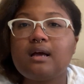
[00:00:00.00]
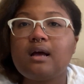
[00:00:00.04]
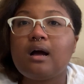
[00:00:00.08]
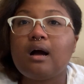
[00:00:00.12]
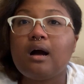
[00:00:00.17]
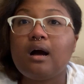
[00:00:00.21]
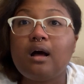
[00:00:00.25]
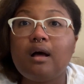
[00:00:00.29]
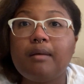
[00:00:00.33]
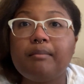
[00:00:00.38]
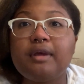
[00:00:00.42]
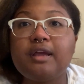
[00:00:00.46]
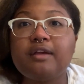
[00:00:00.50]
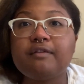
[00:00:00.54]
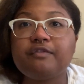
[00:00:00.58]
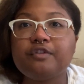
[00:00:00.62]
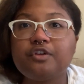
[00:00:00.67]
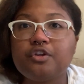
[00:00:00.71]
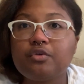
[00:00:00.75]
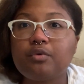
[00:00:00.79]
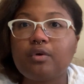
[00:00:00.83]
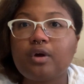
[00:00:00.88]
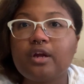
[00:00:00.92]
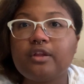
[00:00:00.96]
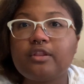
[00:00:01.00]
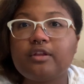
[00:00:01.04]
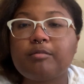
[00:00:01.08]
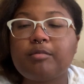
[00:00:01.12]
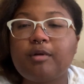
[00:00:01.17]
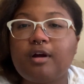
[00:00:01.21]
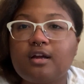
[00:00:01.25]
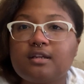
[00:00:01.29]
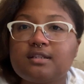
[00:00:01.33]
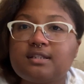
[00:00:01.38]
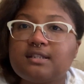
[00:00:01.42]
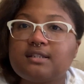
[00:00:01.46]
If you are in the
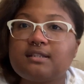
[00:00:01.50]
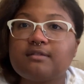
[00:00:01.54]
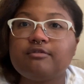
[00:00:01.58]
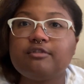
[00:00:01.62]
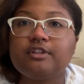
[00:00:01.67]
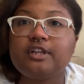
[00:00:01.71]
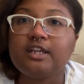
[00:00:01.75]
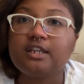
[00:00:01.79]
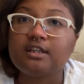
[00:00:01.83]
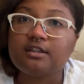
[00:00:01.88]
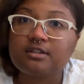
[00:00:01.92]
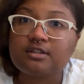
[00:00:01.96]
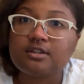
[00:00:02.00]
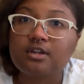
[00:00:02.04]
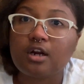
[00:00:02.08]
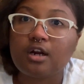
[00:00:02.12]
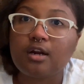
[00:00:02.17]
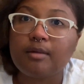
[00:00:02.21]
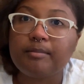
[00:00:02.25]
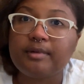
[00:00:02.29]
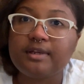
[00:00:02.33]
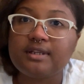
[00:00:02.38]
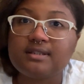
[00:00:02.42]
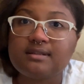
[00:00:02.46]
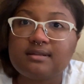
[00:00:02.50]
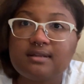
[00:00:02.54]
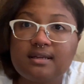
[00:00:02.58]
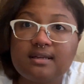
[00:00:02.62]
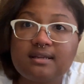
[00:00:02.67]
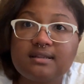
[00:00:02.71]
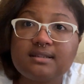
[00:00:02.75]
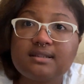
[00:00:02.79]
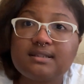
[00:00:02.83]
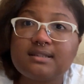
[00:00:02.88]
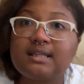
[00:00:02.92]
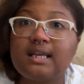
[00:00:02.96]
process of looking to start a
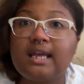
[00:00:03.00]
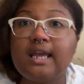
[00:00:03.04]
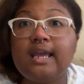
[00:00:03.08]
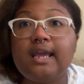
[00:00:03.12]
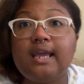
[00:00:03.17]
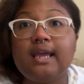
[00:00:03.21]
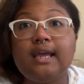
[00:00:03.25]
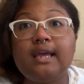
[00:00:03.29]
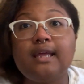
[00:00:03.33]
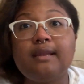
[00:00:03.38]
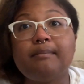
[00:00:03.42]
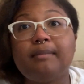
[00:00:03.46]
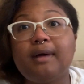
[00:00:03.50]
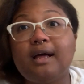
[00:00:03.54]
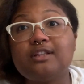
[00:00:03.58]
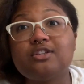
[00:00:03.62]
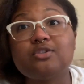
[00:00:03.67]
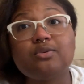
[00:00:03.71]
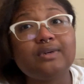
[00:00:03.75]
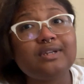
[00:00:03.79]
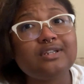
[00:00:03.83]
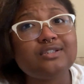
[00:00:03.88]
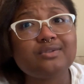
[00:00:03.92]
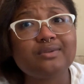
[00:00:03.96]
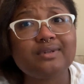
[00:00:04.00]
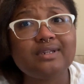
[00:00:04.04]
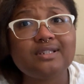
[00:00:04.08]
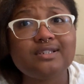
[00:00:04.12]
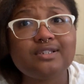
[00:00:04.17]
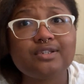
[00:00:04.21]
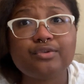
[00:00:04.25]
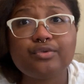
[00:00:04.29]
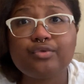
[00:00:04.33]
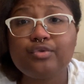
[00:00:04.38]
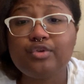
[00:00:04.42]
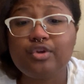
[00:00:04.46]
business and by
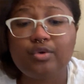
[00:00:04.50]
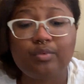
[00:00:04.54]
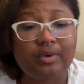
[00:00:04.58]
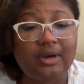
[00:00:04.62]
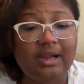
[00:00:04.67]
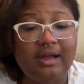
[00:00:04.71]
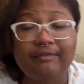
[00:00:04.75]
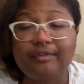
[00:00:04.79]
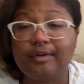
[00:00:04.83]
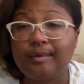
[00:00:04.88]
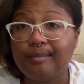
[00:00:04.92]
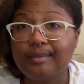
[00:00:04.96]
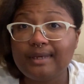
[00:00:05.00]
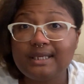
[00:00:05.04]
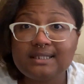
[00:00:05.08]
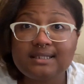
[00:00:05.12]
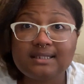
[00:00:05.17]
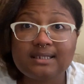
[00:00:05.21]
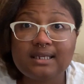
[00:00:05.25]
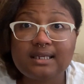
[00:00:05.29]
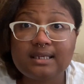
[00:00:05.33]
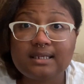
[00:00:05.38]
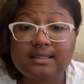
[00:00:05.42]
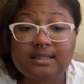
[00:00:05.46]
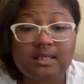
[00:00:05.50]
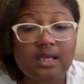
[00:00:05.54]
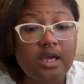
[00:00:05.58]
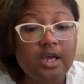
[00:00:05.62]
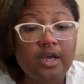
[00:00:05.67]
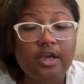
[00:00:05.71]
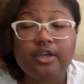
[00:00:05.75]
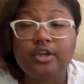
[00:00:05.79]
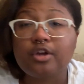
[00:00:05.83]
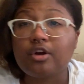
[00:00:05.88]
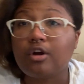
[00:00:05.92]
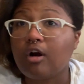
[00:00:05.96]
2022, you want to have your business,
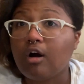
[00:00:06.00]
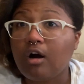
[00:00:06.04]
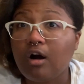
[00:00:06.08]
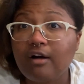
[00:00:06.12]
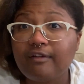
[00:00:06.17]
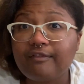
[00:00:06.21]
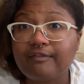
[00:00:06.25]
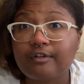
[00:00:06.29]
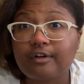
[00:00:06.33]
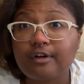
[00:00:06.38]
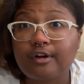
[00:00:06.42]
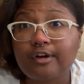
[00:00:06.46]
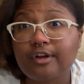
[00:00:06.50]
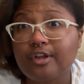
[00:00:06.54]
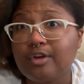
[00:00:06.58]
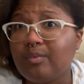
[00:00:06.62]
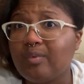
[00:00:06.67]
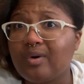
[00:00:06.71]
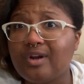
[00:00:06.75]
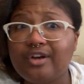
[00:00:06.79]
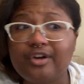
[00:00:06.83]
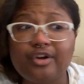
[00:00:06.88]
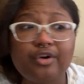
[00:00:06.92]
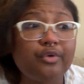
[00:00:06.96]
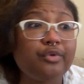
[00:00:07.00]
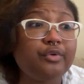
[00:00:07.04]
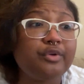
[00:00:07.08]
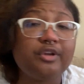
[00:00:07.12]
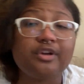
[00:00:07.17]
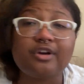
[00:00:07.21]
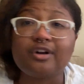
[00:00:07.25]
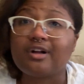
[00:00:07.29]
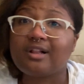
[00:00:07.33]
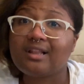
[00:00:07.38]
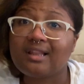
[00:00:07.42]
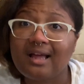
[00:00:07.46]
your offer, you want to know who your
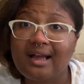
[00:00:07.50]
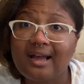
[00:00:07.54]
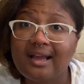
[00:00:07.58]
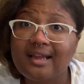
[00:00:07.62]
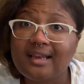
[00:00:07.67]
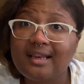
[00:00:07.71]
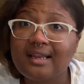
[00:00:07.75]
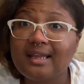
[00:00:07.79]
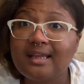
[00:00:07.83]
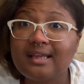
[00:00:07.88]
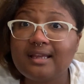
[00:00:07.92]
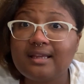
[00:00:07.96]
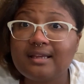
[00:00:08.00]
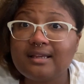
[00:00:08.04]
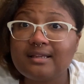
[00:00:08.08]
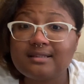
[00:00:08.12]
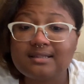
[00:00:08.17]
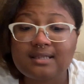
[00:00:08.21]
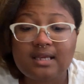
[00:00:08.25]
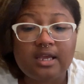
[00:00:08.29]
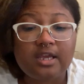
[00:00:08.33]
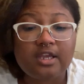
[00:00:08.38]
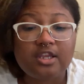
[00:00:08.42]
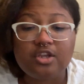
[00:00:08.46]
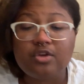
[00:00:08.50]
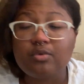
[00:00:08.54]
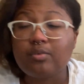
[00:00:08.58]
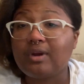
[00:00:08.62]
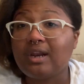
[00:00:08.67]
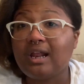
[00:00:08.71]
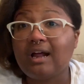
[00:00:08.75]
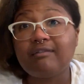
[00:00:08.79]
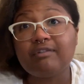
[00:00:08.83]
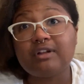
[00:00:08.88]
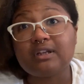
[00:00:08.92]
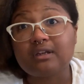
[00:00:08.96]
client is, you want to
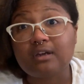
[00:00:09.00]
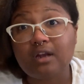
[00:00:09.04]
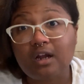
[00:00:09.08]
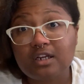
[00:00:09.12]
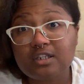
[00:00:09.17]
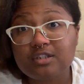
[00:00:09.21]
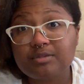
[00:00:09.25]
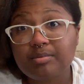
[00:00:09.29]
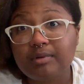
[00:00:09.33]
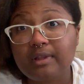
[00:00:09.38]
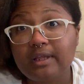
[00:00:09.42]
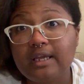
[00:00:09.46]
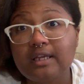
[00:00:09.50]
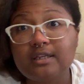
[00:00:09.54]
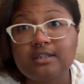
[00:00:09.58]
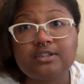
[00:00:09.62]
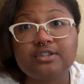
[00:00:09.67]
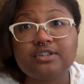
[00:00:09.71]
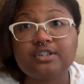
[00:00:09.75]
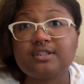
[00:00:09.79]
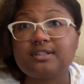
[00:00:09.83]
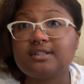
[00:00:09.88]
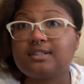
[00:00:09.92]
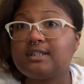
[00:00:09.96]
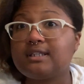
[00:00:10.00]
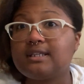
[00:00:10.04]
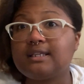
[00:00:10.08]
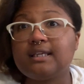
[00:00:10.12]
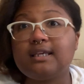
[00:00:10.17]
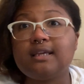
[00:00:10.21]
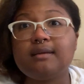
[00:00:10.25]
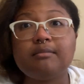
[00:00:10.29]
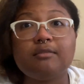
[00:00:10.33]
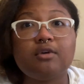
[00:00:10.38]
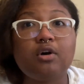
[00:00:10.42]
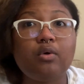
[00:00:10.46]
have a launch plan to just
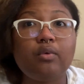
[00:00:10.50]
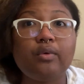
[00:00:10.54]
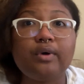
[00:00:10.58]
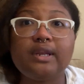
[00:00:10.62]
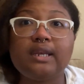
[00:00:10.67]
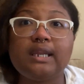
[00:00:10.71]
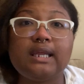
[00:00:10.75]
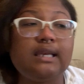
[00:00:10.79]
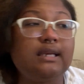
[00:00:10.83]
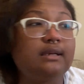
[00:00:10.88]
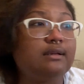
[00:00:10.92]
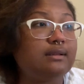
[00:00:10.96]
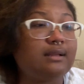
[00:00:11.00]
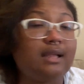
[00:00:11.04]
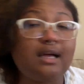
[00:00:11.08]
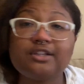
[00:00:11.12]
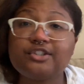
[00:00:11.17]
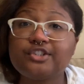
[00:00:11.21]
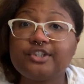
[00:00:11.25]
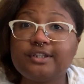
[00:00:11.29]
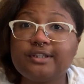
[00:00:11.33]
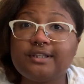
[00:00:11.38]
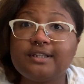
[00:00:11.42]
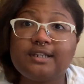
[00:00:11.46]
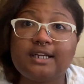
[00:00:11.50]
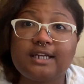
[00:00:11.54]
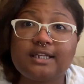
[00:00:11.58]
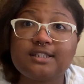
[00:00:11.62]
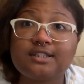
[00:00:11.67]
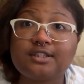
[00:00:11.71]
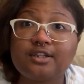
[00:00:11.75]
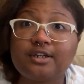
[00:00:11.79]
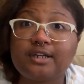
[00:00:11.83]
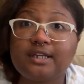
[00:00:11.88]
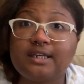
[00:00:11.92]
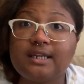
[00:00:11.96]
keep going and launch it in the next
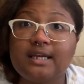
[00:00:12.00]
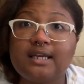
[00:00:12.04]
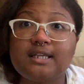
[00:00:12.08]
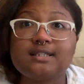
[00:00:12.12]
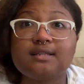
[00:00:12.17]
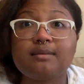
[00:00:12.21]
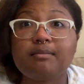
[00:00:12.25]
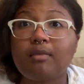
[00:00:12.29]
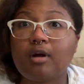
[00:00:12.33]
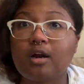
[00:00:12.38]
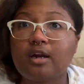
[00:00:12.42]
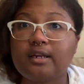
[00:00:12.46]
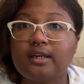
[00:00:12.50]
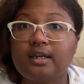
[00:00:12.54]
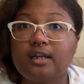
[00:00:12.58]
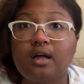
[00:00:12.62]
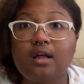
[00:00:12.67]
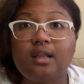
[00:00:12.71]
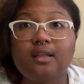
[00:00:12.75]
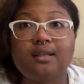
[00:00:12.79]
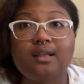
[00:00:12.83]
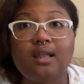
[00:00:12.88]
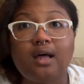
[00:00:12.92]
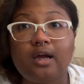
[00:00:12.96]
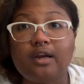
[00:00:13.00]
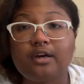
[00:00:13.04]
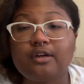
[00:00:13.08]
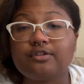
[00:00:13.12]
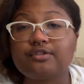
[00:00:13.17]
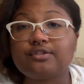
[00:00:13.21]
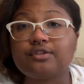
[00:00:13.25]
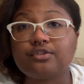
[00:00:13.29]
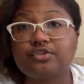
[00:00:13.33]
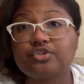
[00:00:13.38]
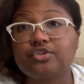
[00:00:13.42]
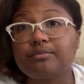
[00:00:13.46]
30 days and market it online on
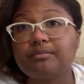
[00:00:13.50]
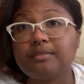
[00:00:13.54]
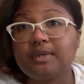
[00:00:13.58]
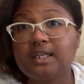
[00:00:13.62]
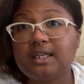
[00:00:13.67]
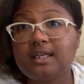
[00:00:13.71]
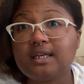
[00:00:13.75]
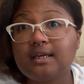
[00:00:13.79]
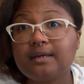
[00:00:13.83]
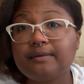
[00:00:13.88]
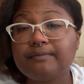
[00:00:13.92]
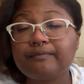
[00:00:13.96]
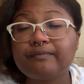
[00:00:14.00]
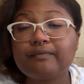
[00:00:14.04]
social media,